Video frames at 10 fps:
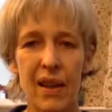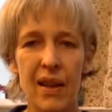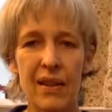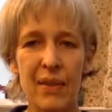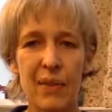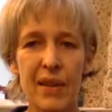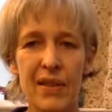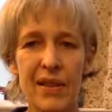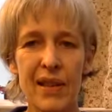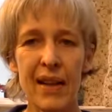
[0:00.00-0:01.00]
And then when
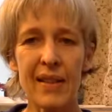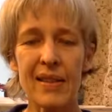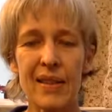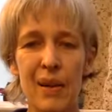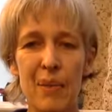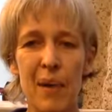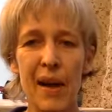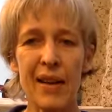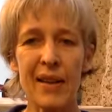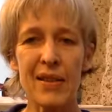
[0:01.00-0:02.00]
you next come
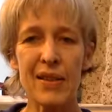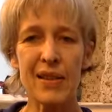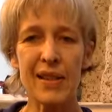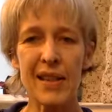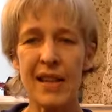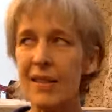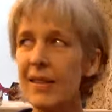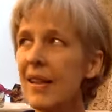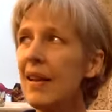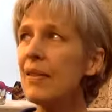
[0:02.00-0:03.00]
back to the
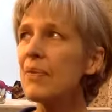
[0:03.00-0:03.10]
center,